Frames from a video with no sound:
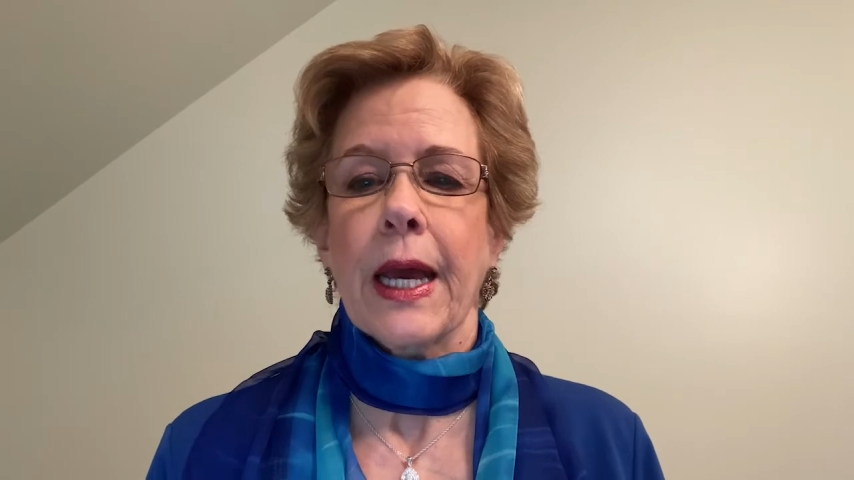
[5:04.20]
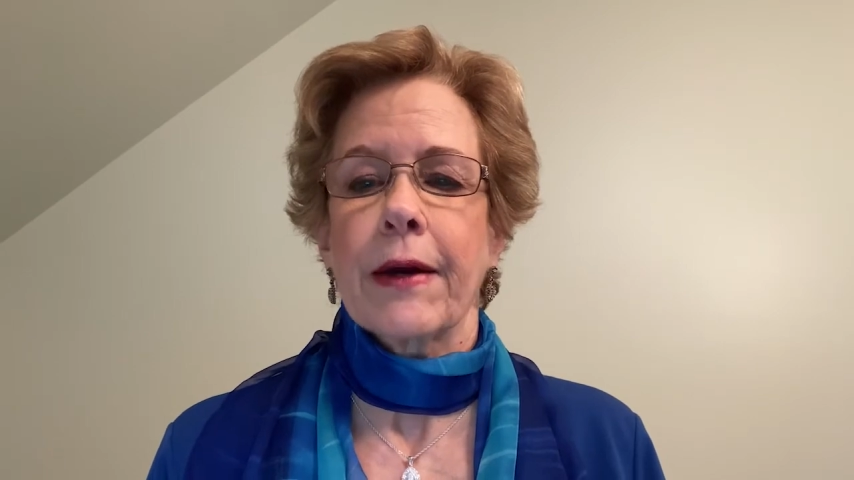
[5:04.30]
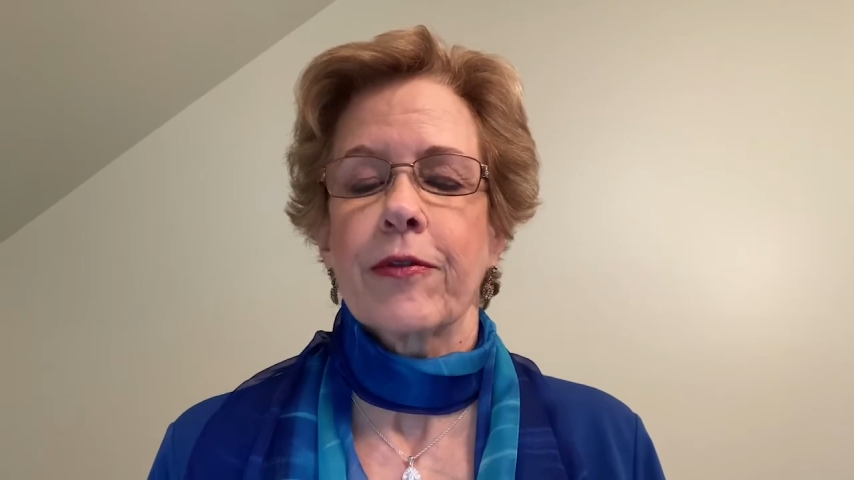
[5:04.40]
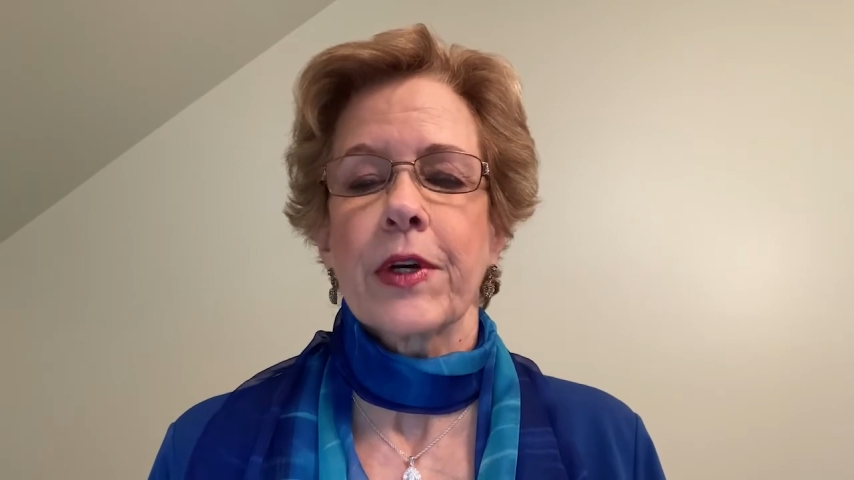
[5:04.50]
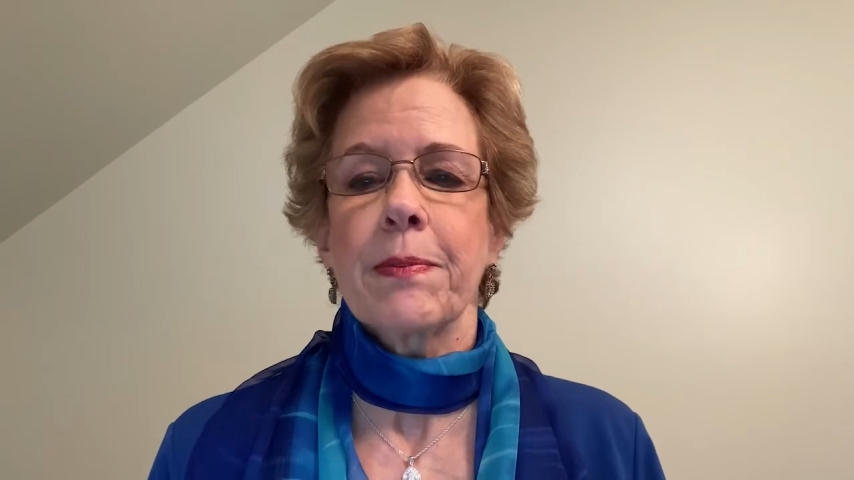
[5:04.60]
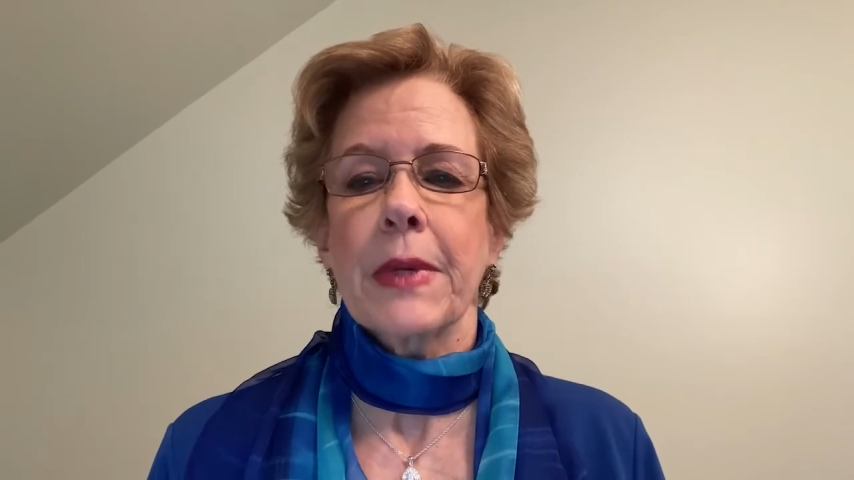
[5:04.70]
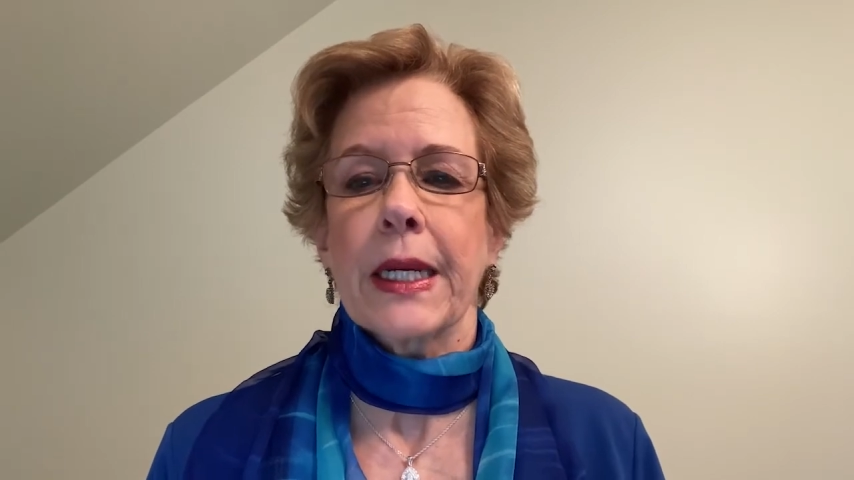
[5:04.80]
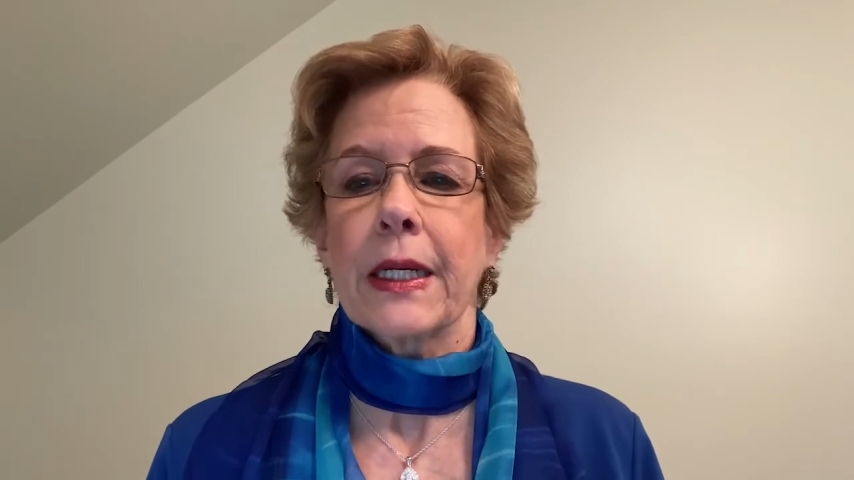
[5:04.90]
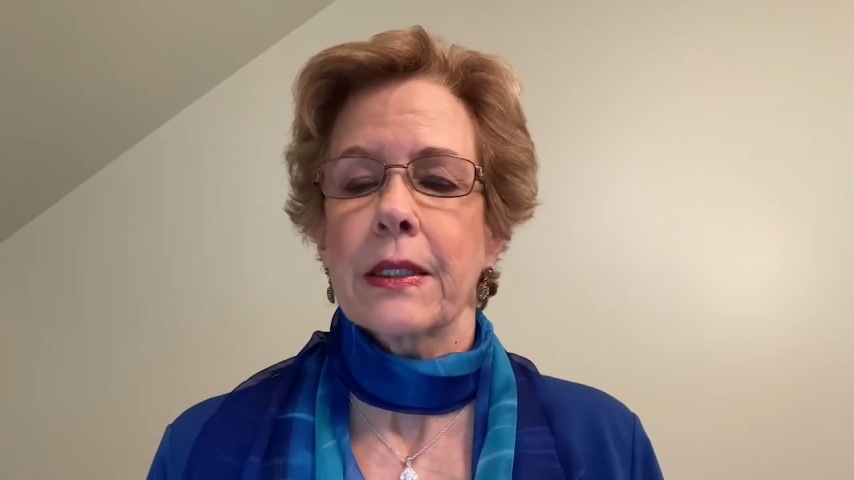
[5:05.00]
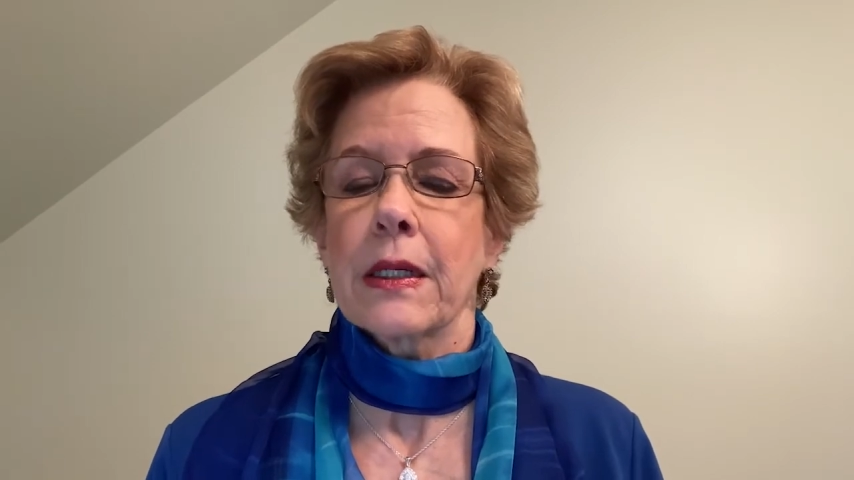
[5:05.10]
every
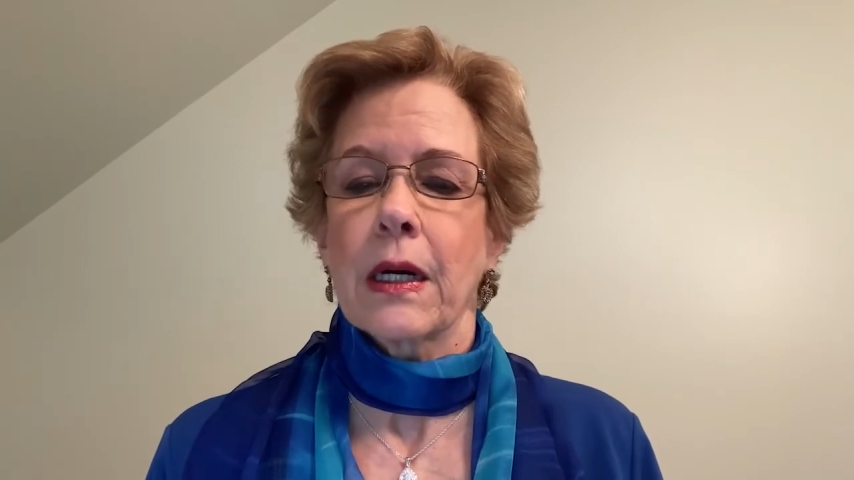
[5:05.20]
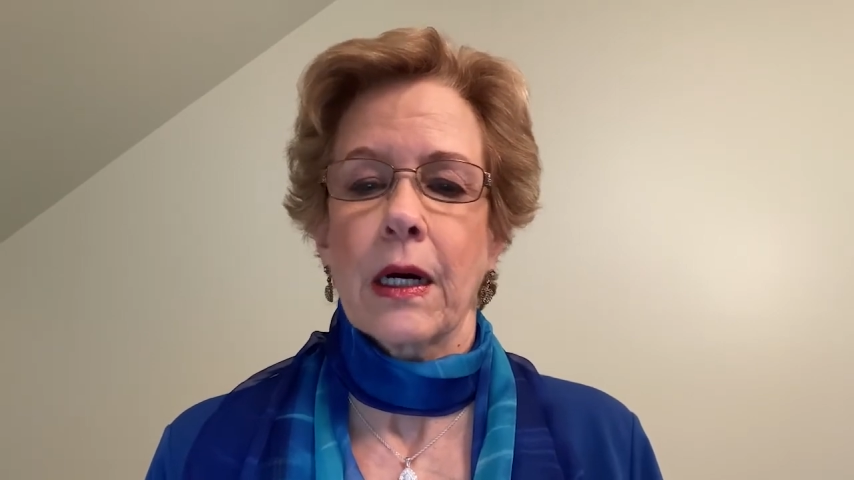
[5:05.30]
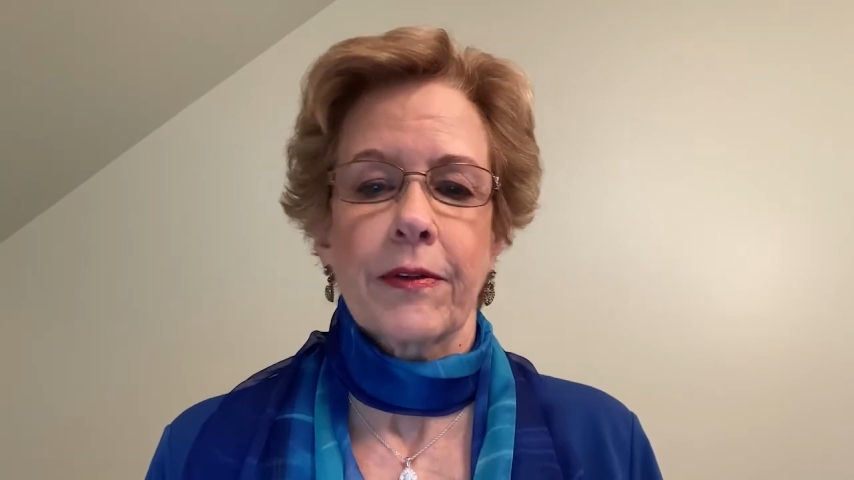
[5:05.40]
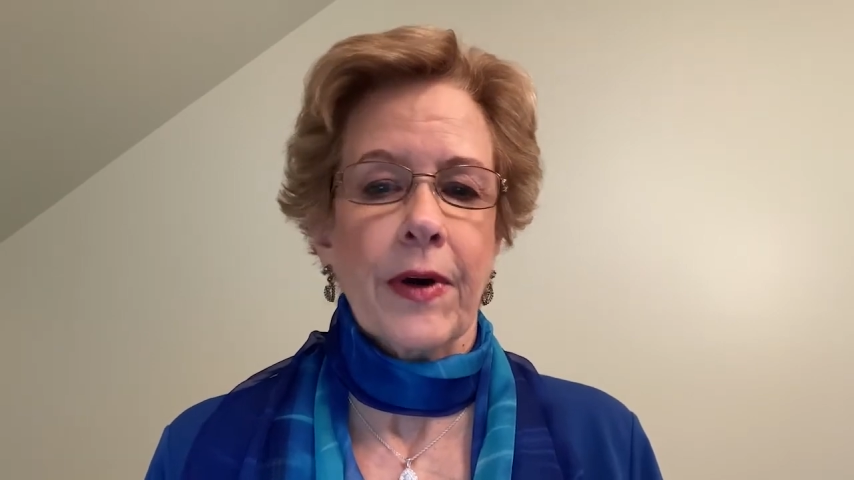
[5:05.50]
minute of